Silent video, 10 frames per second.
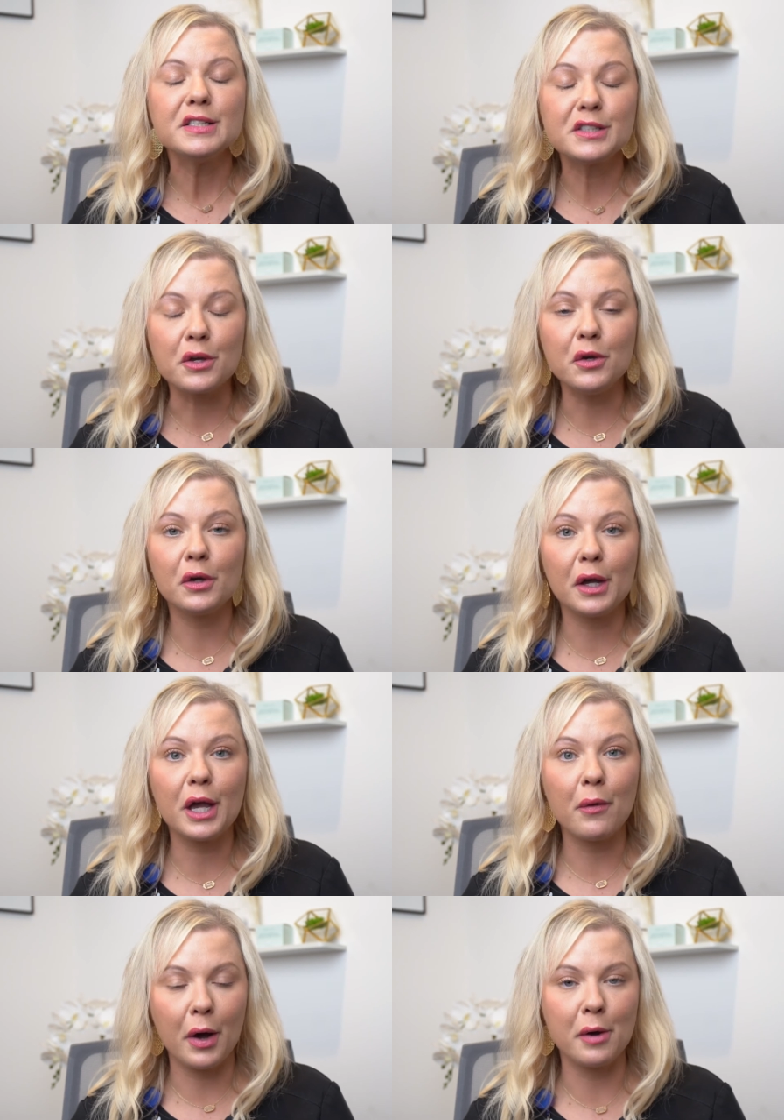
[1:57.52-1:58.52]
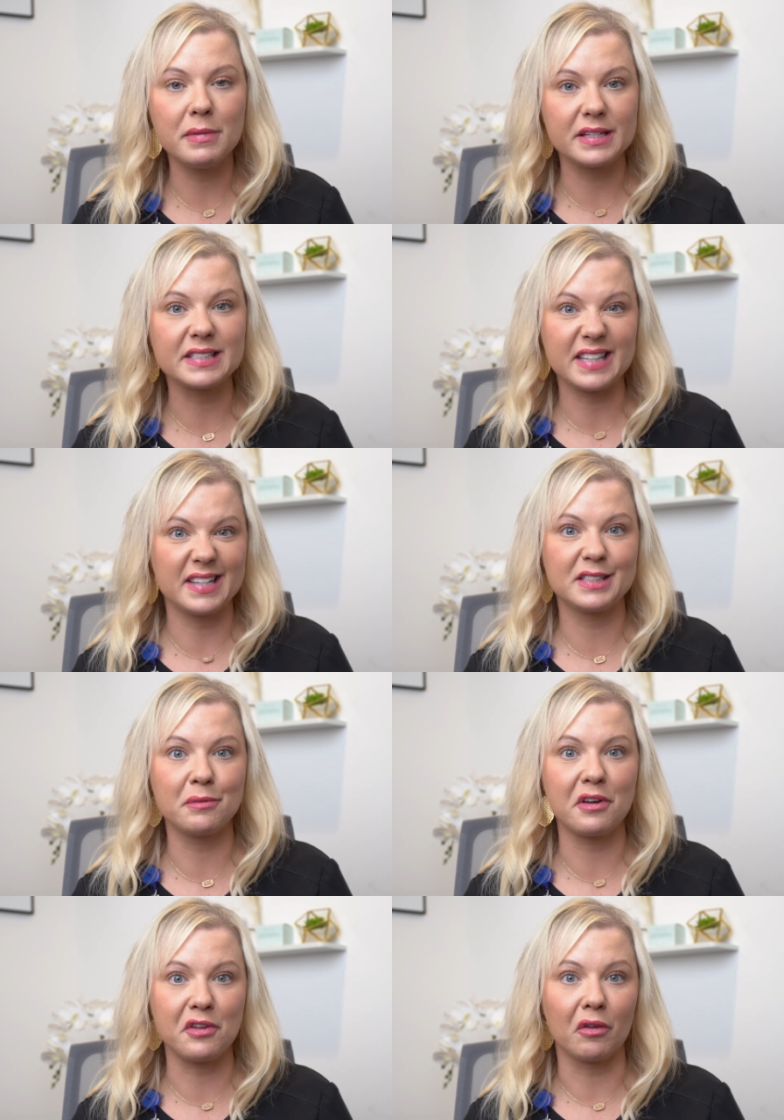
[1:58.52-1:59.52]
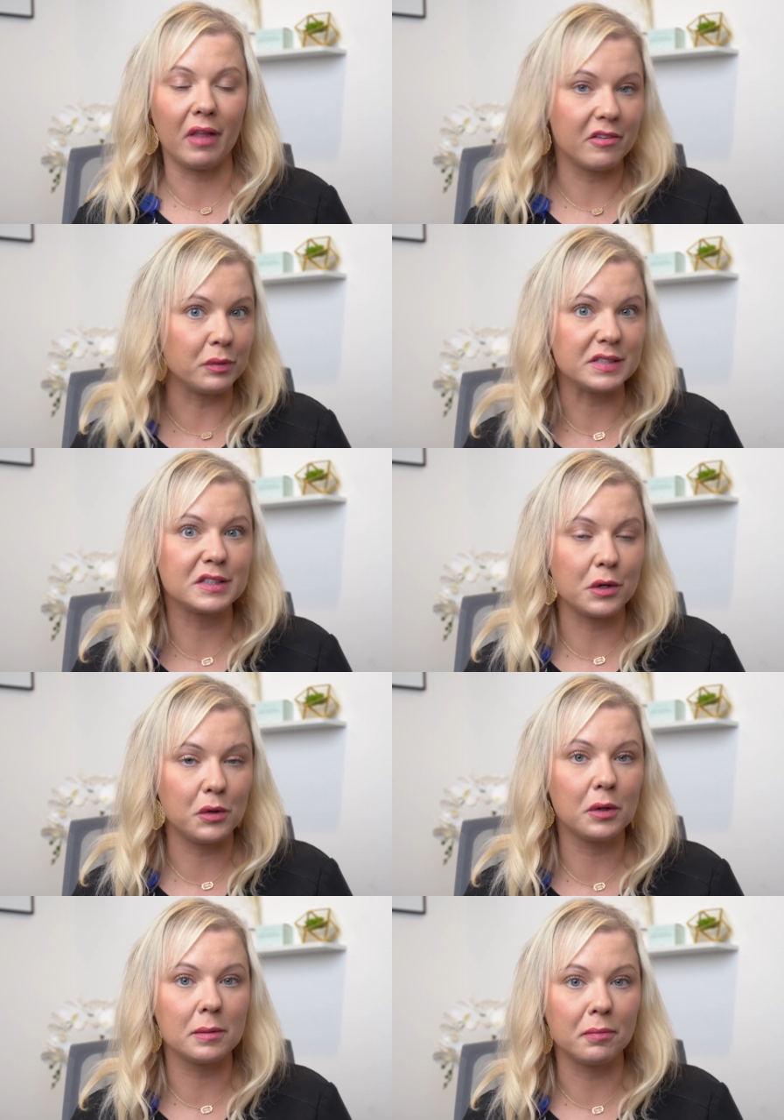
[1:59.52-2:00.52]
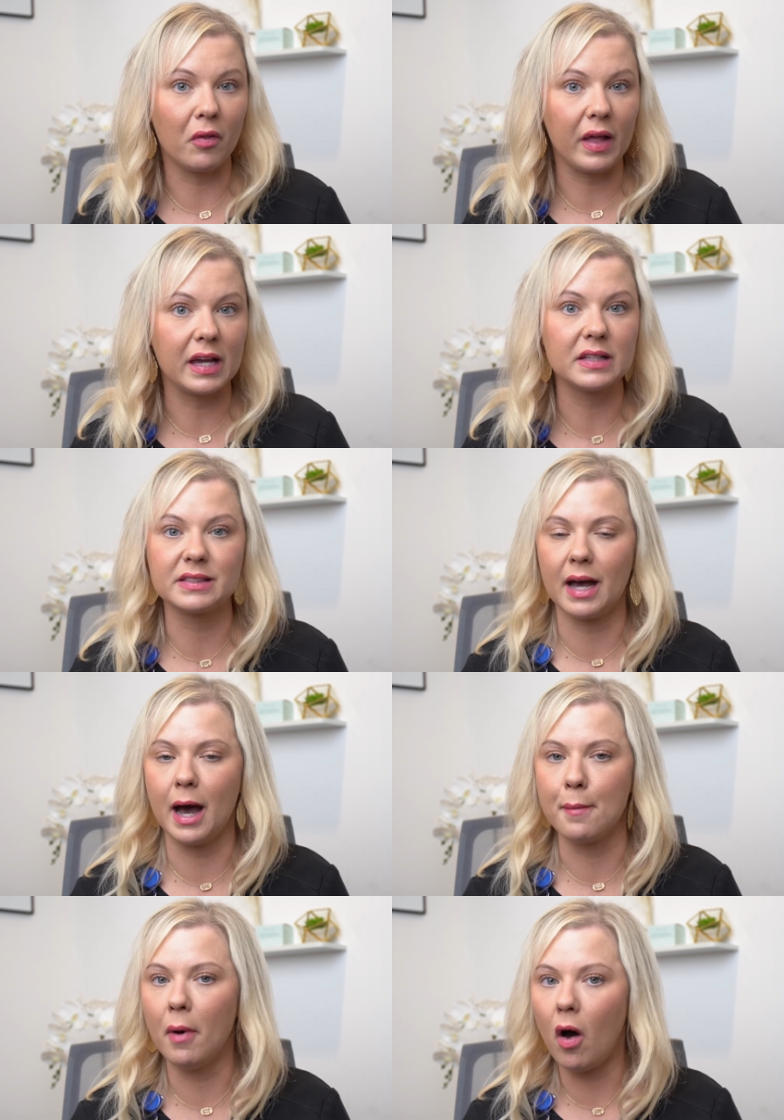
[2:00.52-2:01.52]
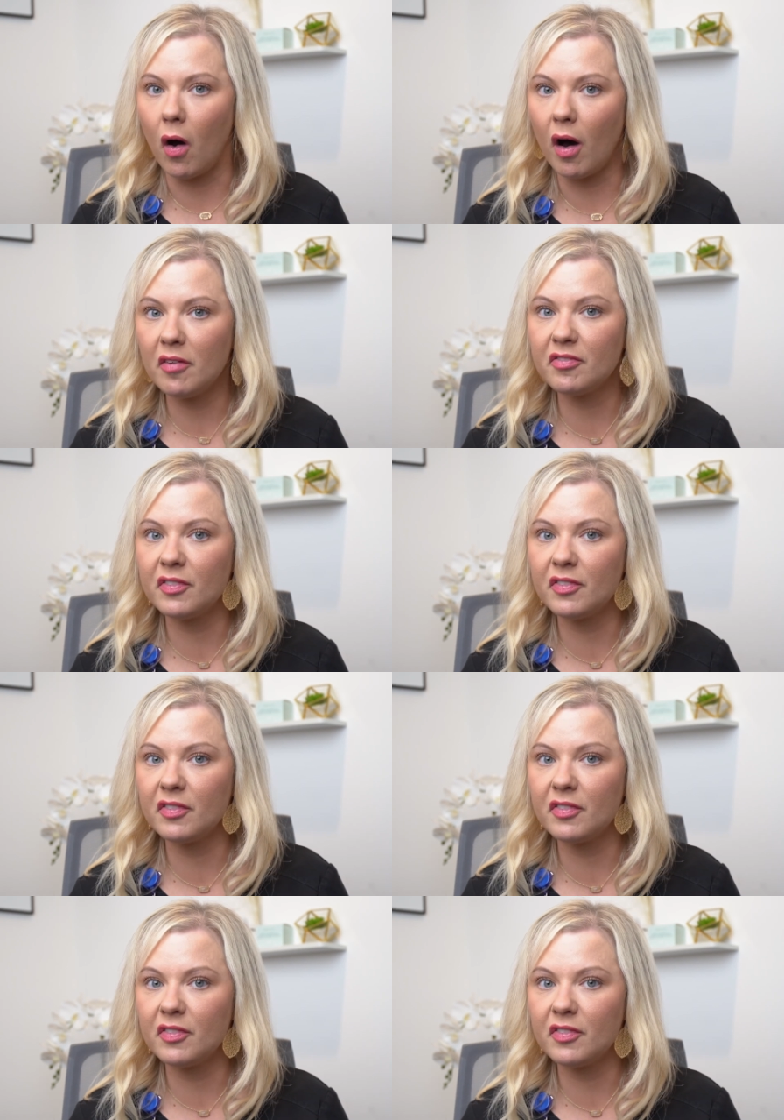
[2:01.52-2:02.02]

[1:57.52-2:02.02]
so you can go home and discuss it with your loved ones so you can plan time off.